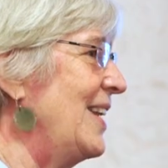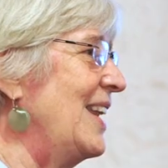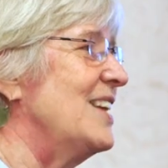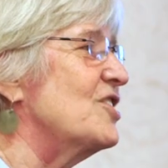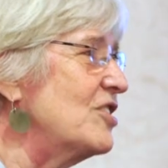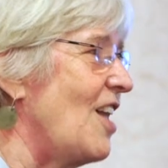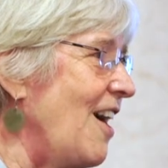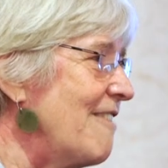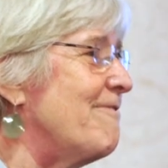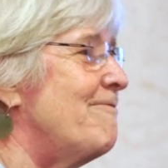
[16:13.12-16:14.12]
it and it's
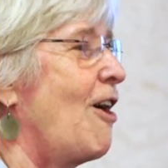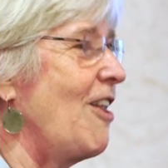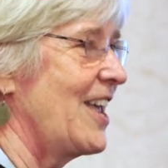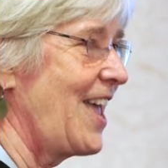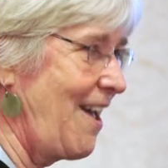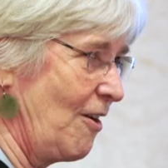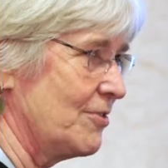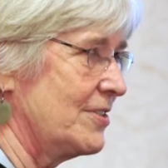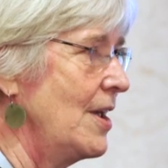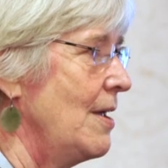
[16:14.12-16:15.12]
not falling
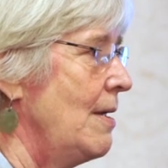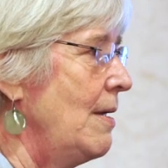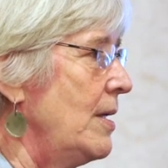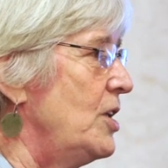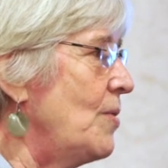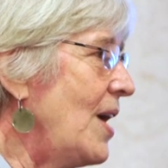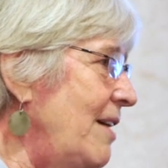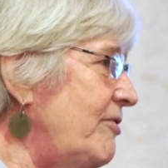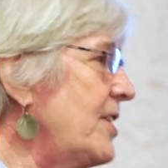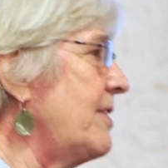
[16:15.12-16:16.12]
out. You
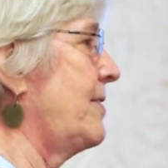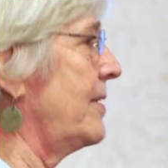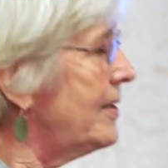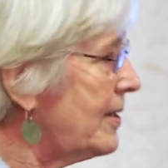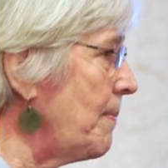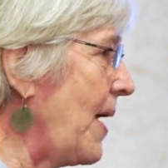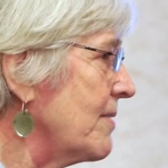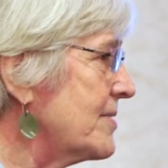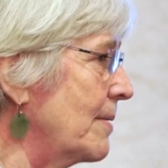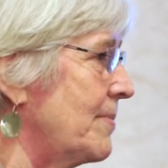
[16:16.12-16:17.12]
have to think
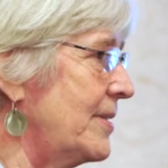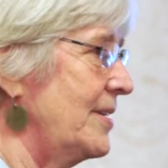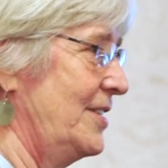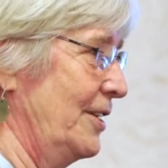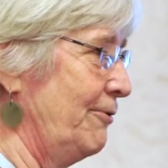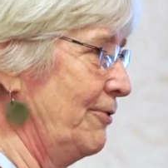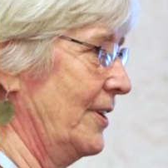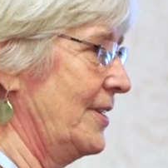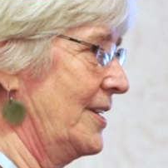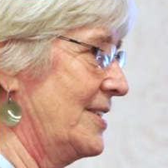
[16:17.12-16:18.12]
about something
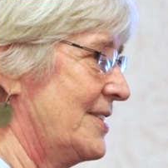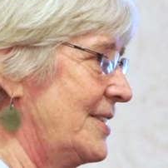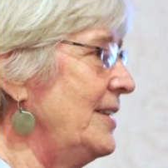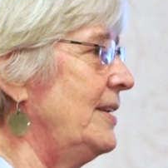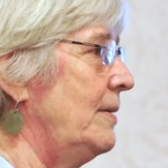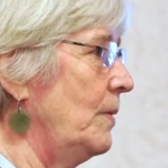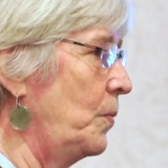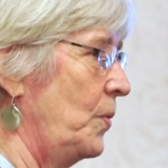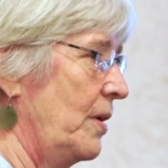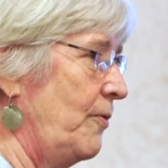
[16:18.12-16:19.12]
different and see
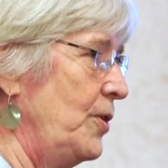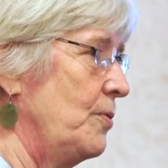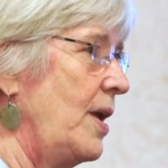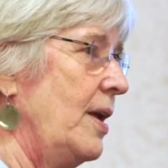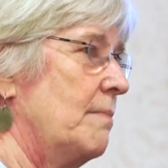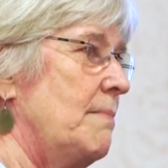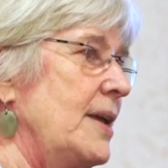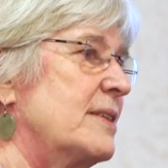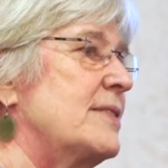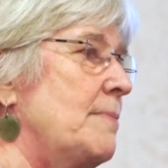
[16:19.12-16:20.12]
if you can't
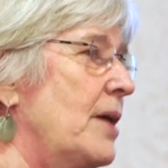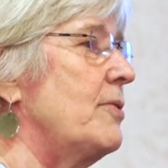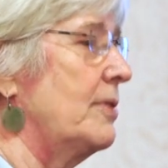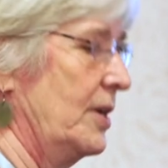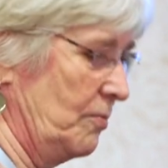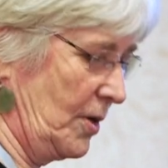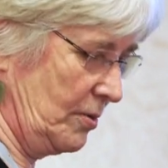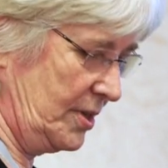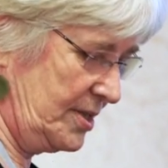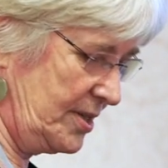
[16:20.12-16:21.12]
make some other
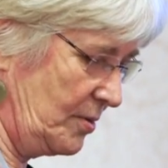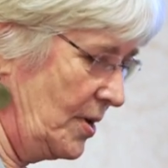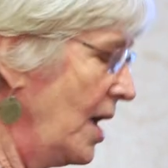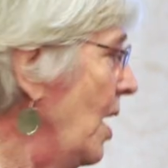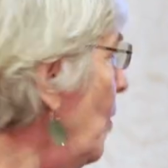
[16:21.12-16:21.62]
inroad. And so